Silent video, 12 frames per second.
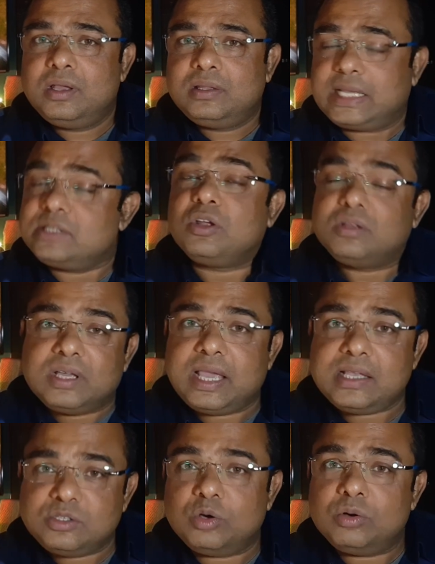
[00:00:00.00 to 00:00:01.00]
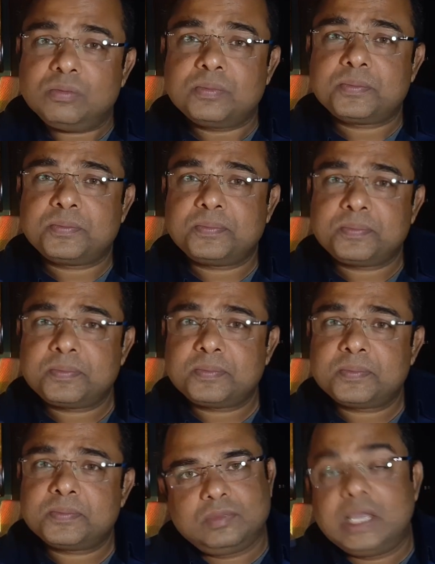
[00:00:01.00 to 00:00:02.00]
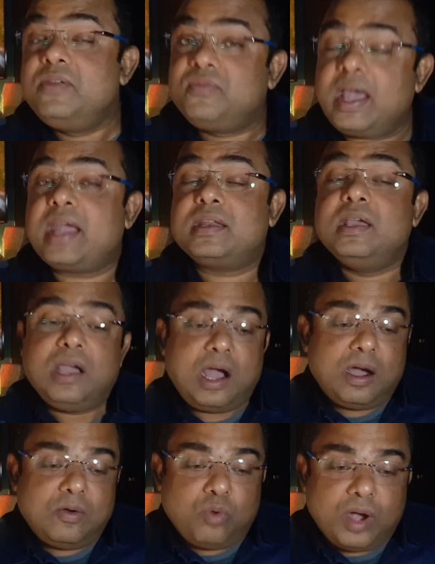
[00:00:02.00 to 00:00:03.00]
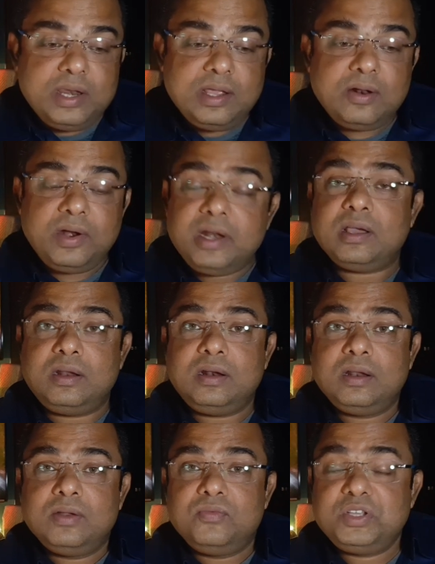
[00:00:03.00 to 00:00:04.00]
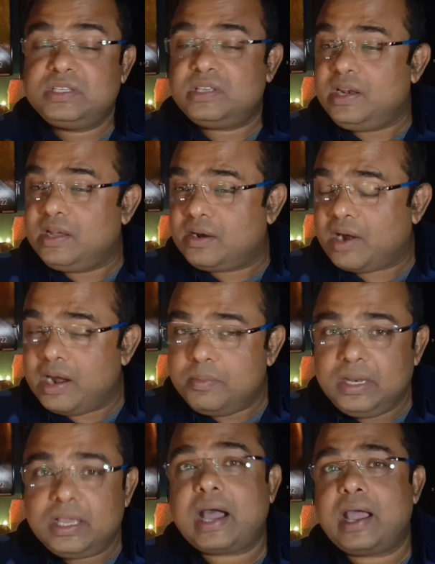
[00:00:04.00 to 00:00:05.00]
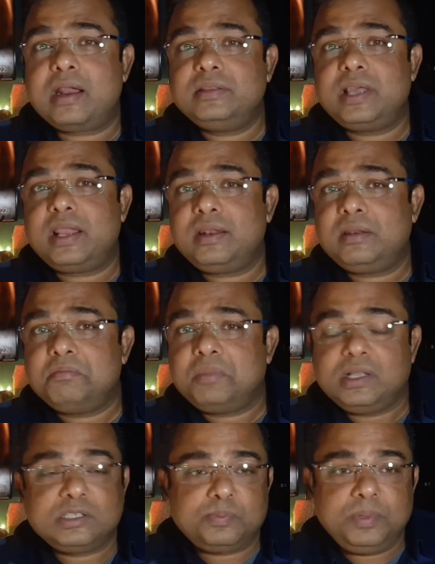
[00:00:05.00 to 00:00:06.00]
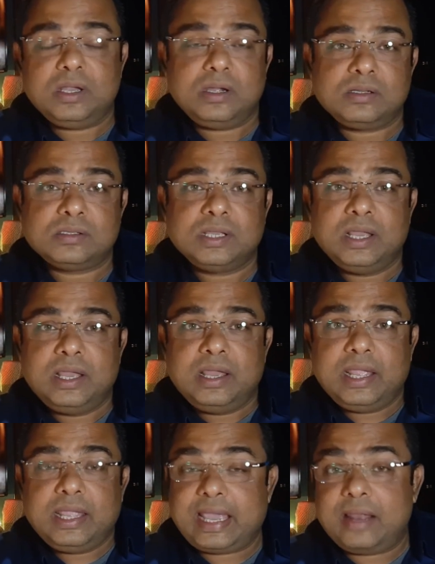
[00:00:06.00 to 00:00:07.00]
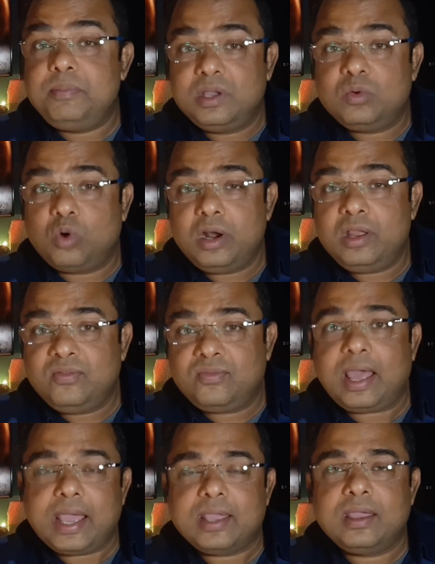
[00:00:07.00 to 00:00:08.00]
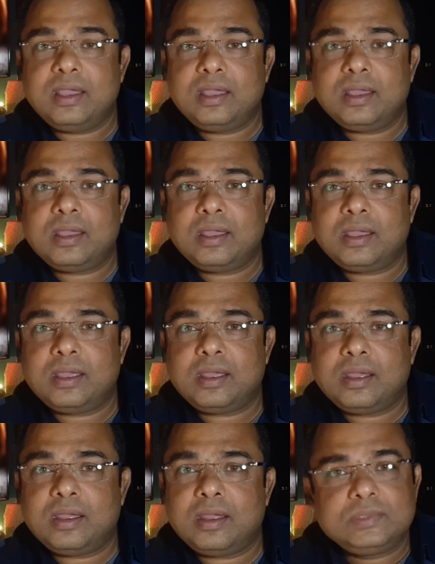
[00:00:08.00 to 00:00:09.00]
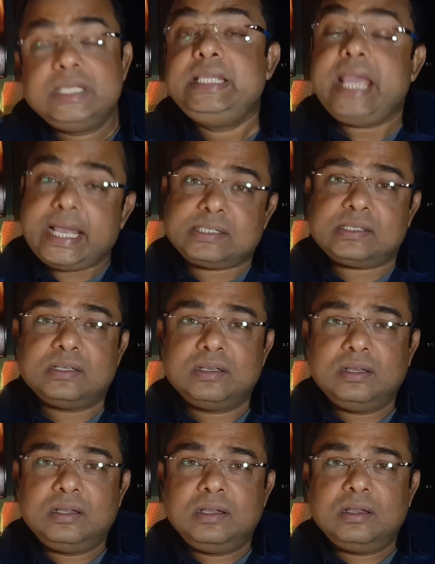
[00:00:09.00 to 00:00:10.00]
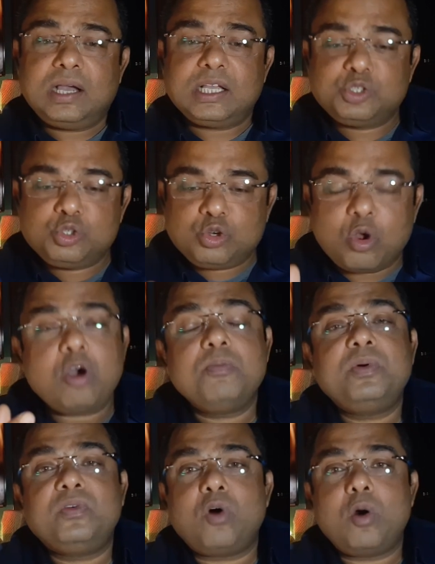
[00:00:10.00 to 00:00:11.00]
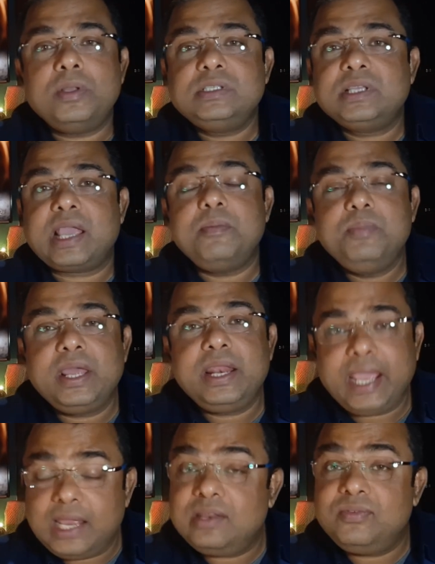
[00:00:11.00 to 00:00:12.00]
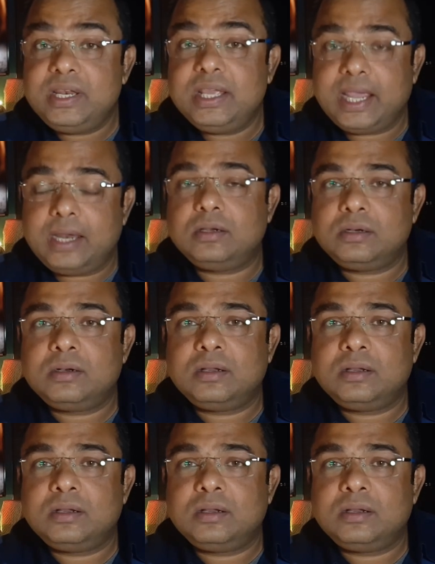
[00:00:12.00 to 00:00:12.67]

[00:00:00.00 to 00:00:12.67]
That's not the case though. In fact, a 1-year return, which is incredibly higher than its peers, can be a warning flag. Yes, a strong performance can be a negative indicator.